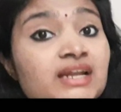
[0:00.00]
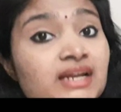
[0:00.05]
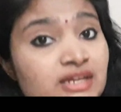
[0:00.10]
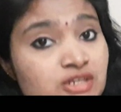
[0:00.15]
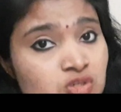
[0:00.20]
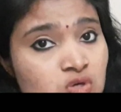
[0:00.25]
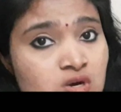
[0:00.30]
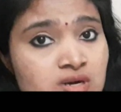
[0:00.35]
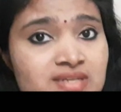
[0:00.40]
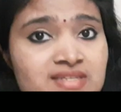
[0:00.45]

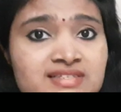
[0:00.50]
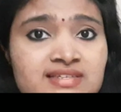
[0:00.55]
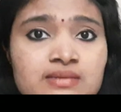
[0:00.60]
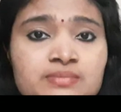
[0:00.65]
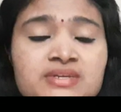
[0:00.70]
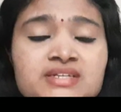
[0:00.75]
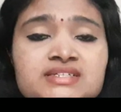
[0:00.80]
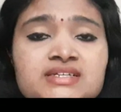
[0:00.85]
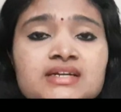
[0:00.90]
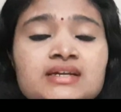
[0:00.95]
Electronics
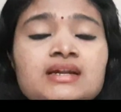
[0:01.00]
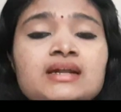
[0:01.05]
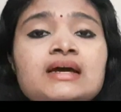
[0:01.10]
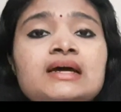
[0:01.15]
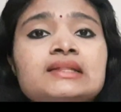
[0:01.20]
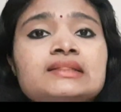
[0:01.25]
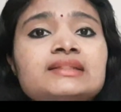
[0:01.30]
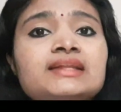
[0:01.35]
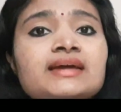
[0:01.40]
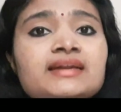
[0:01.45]
Limited,
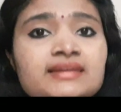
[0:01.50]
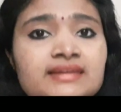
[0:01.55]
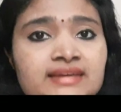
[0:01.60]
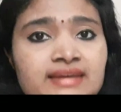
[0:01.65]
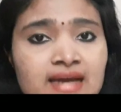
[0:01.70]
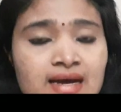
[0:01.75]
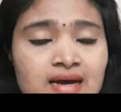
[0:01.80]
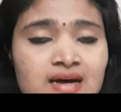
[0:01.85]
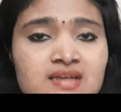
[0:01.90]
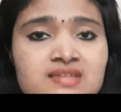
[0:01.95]
then
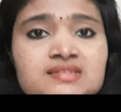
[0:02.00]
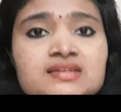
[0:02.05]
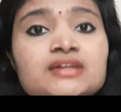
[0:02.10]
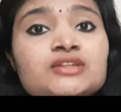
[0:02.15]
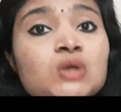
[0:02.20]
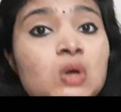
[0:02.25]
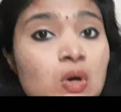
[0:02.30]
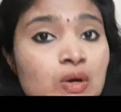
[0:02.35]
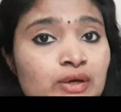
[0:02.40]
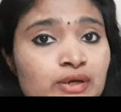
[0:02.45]
Gas
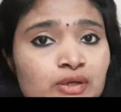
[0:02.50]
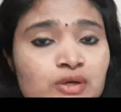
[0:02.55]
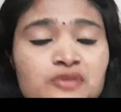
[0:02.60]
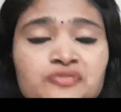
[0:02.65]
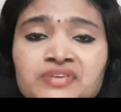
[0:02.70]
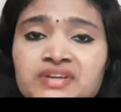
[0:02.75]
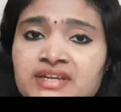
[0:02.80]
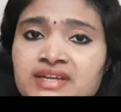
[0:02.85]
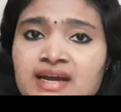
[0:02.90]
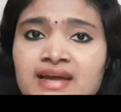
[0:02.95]
Authority of
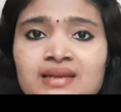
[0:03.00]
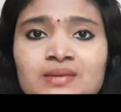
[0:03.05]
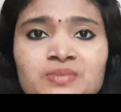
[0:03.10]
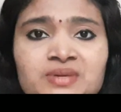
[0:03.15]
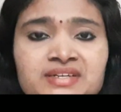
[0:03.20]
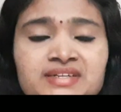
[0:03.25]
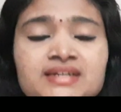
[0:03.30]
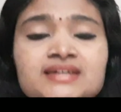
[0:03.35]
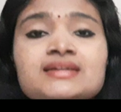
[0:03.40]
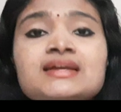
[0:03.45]
India
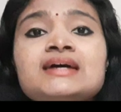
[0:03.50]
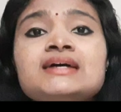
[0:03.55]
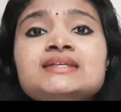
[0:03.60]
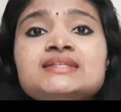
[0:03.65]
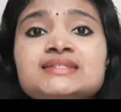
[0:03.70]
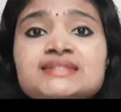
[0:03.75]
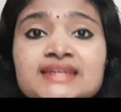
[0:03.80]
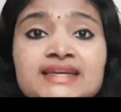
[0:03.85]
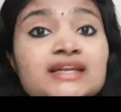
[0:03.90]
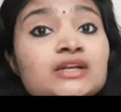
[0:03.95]
Limited,
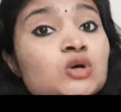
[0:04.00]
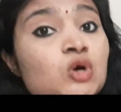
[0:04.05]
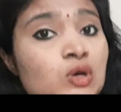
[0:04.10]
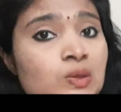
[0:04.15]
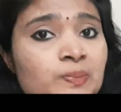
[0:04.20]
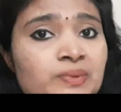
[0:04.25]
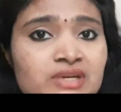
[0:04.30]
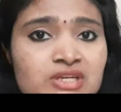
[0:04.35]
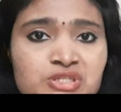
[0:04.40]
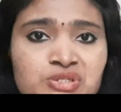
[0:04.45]
Steel
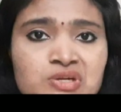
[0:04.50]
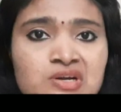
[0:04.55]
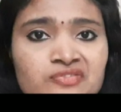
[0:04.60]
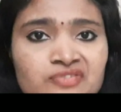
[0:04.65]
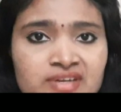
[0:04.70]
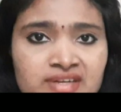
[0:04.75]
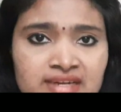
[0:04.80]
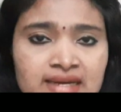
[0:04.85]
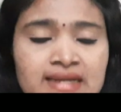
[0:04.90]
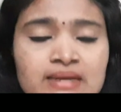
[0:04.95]
Corporation of
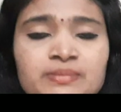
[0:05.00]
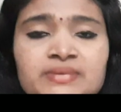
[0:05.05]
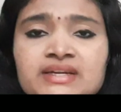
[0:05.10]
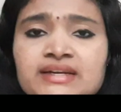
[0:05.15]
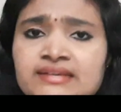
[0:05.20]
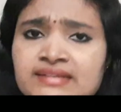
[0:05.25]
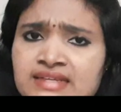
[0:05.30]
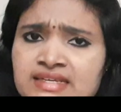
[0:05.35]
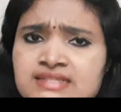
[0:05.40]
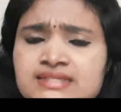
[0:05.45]
India
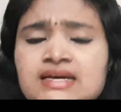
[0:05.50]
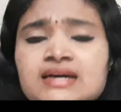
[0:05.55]
Limited. These